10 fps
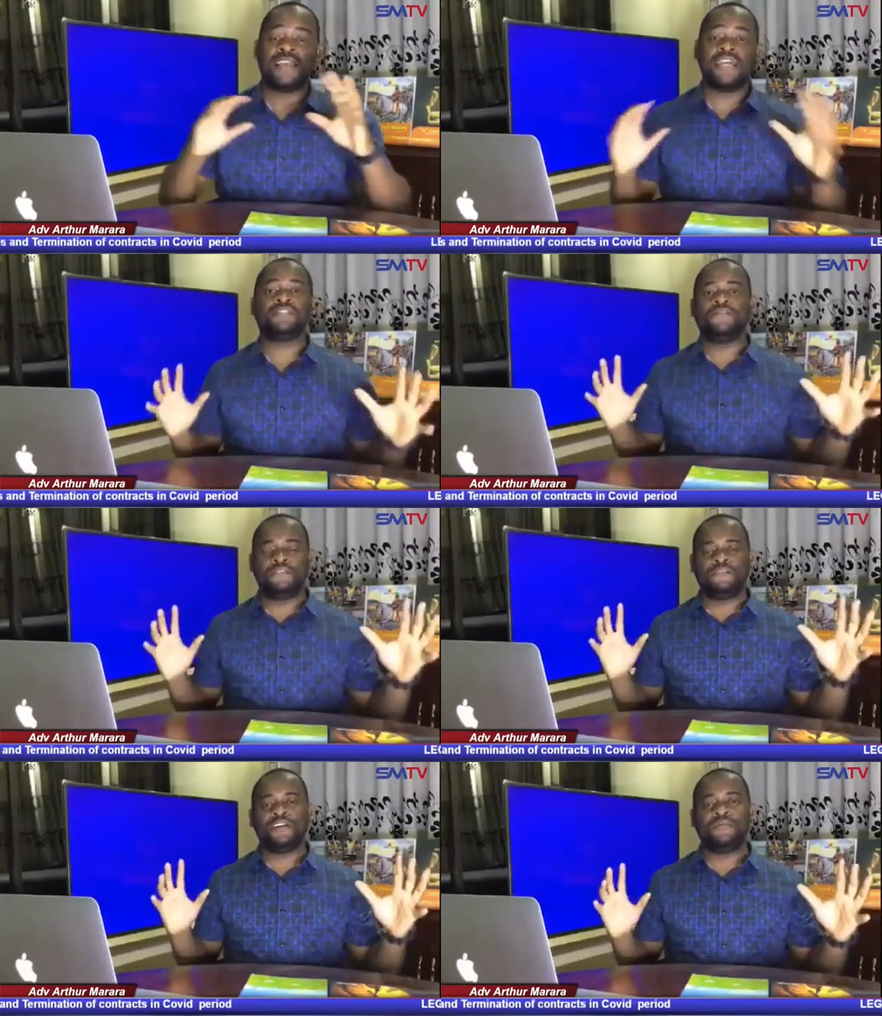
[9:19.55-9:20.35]
That's
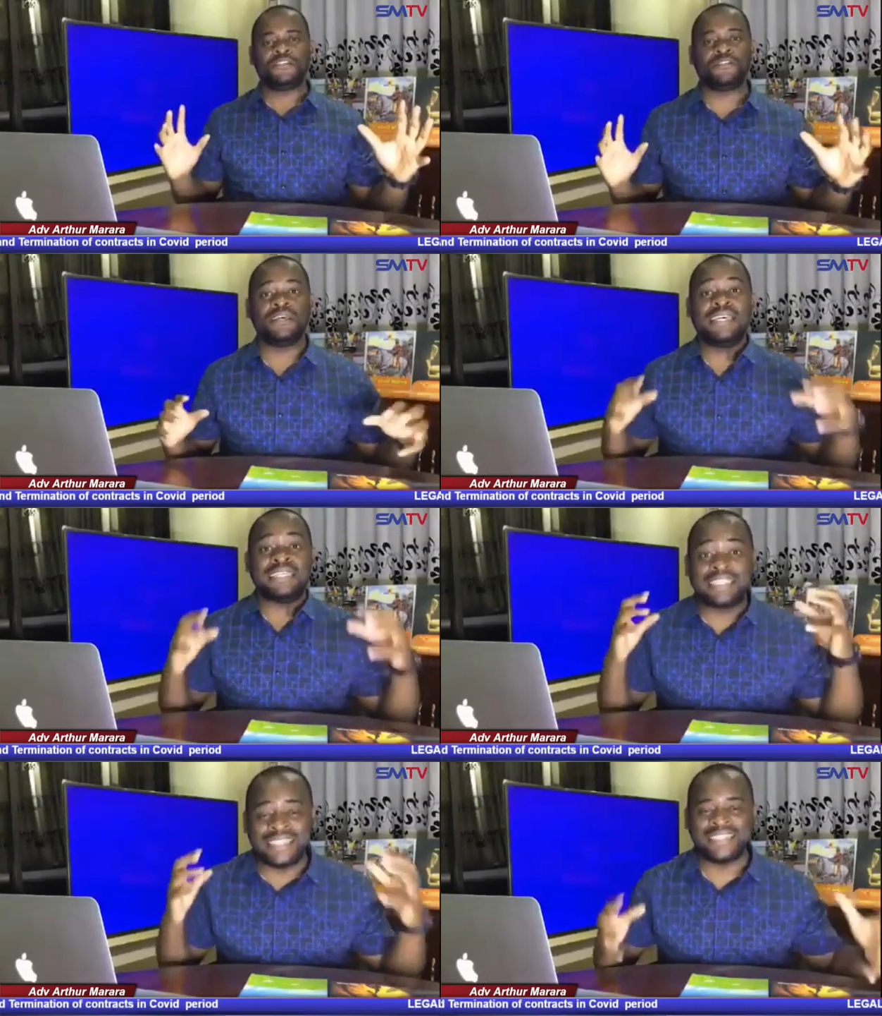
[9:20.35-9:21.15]
very fundamental.
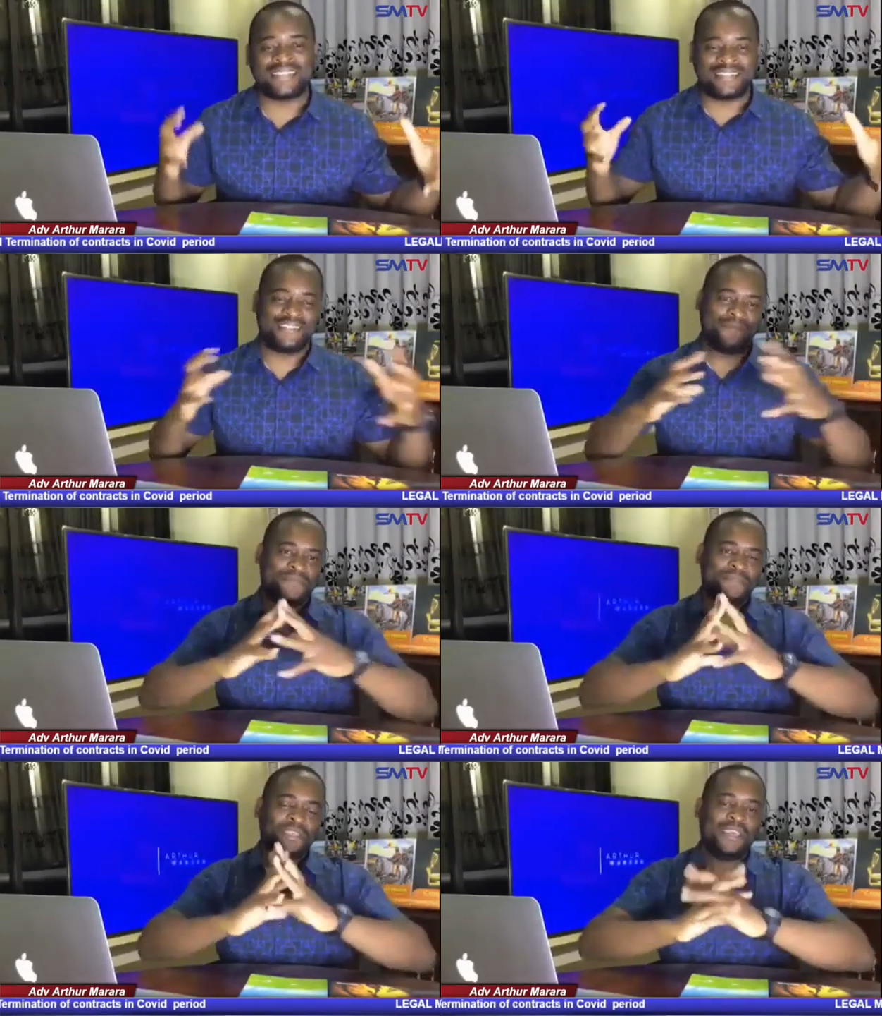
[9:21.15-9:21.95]
Is
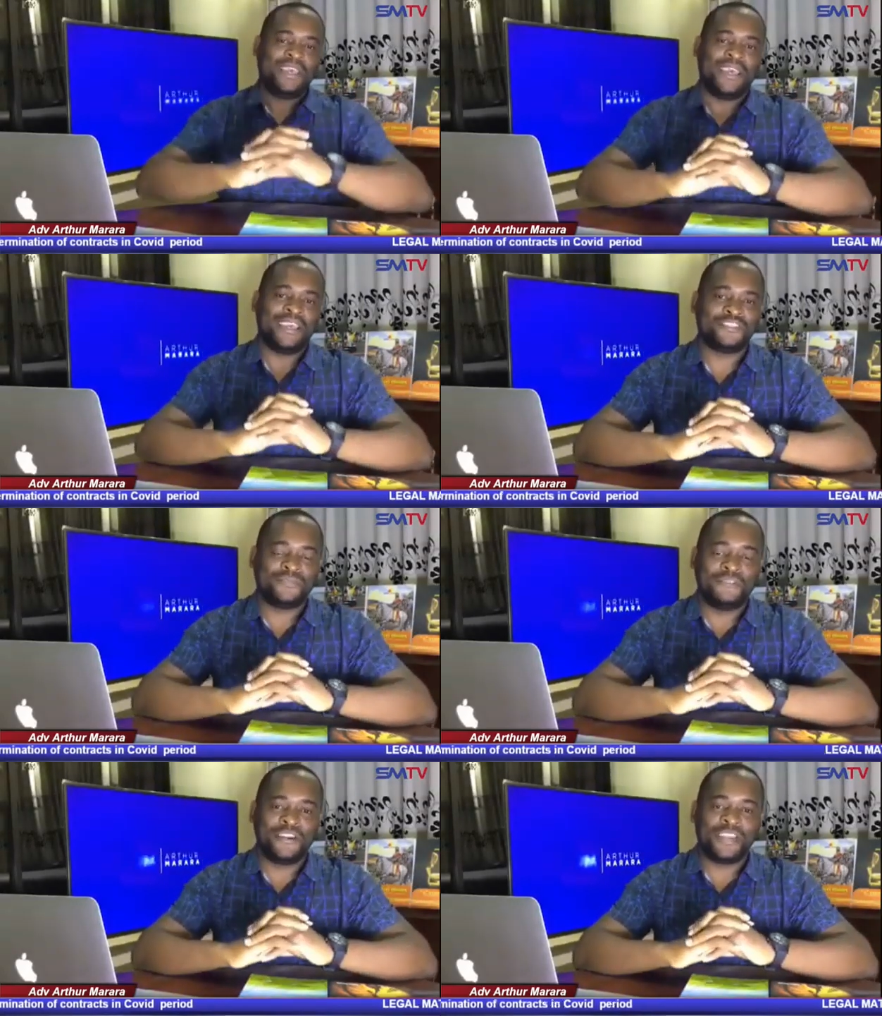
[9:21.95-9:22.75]
this a
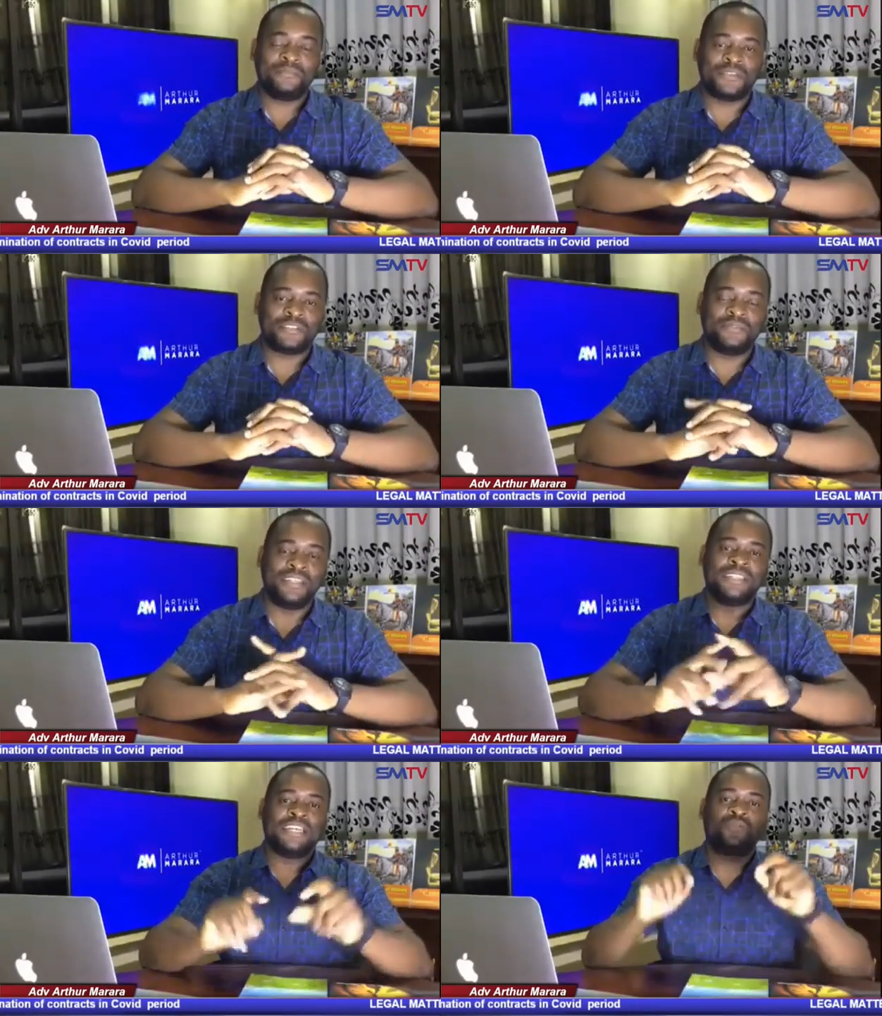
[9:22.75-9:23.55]
supervening
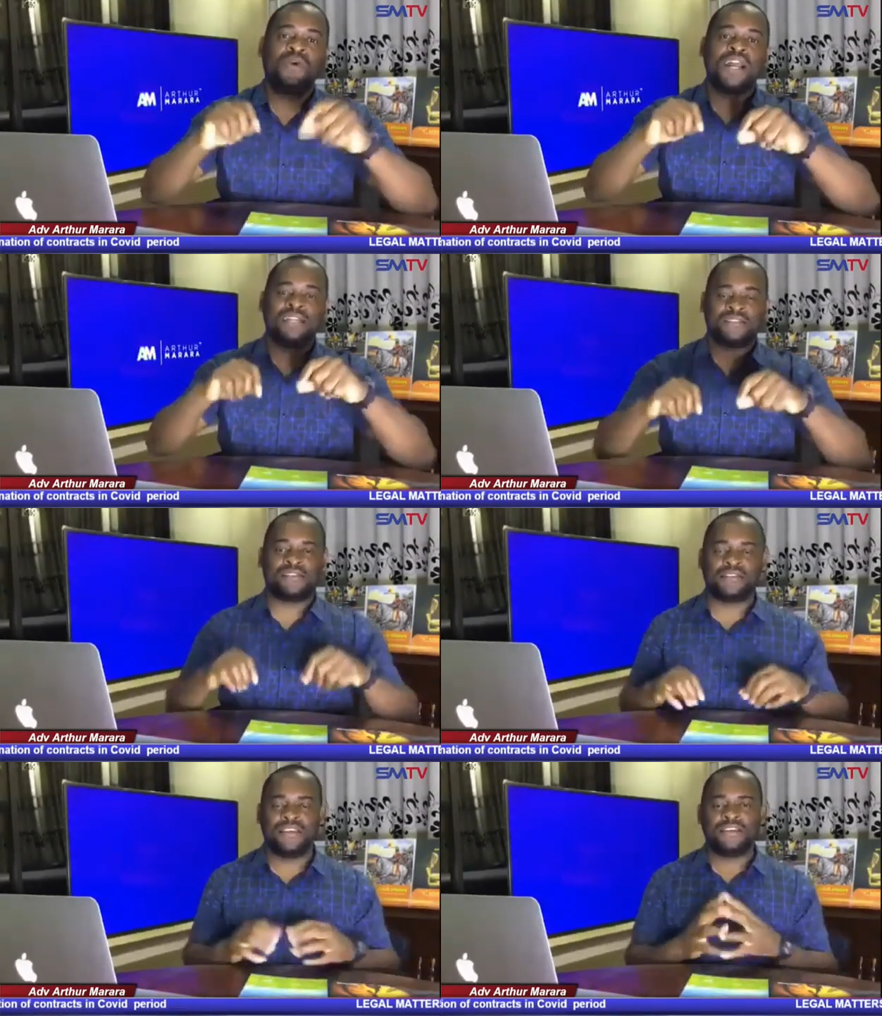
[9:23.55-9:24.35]
impossibility that
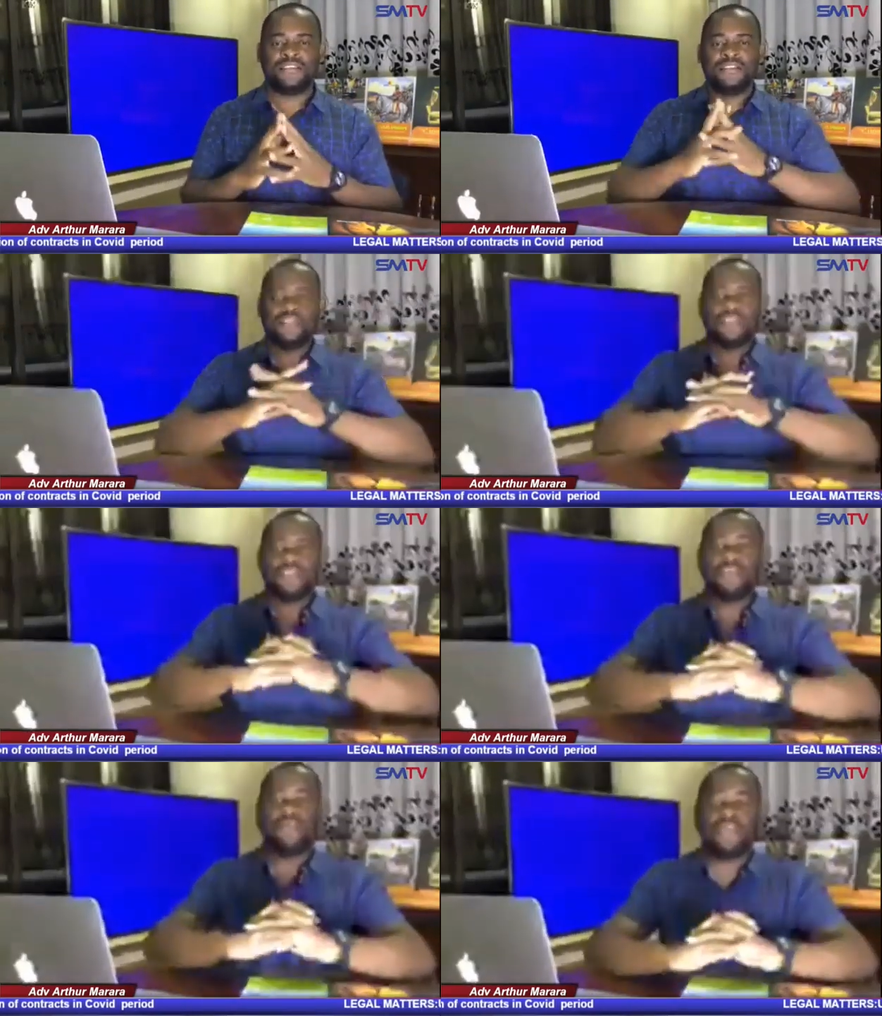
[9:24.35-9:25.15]
warrants
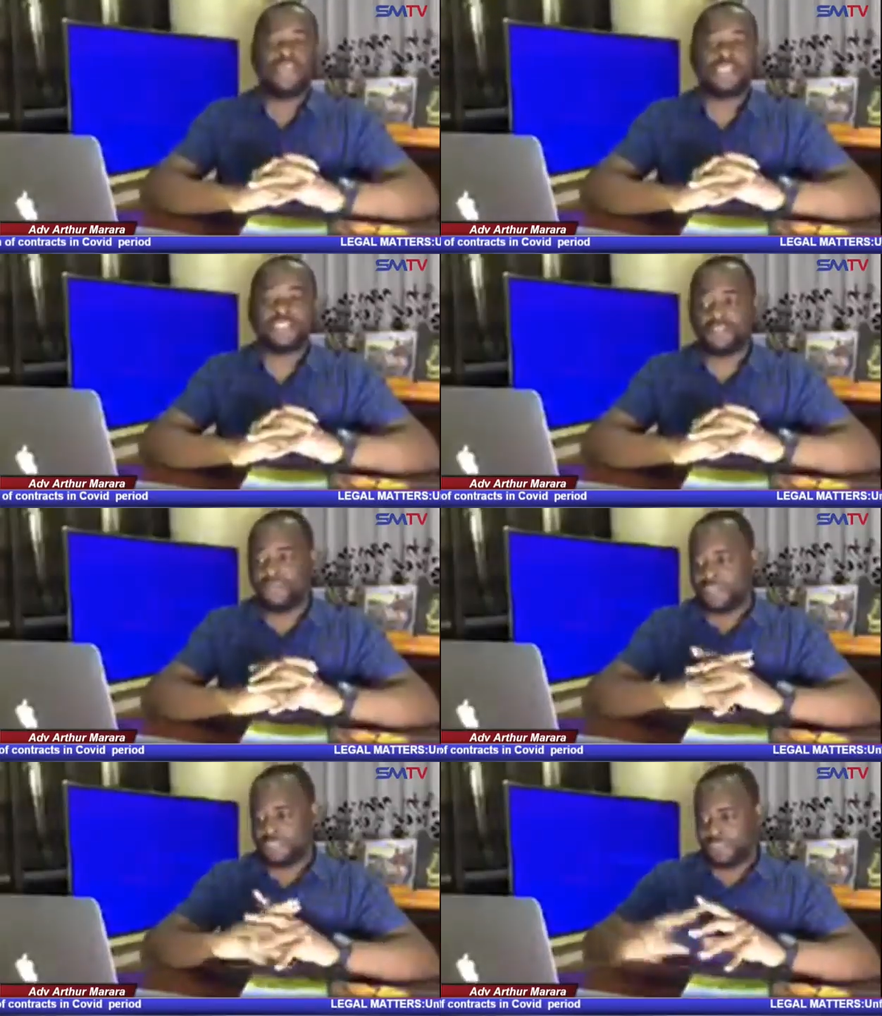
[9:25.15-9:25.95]
the obligations
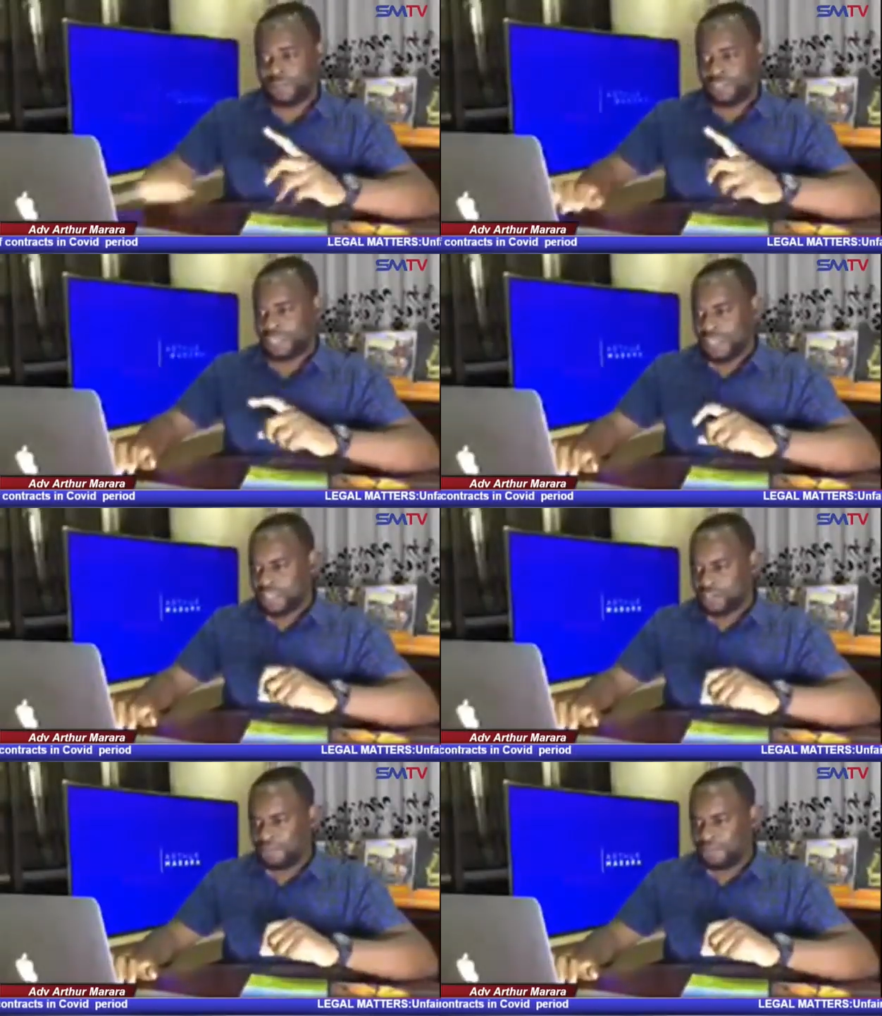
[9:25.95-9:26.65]
to be extinguished?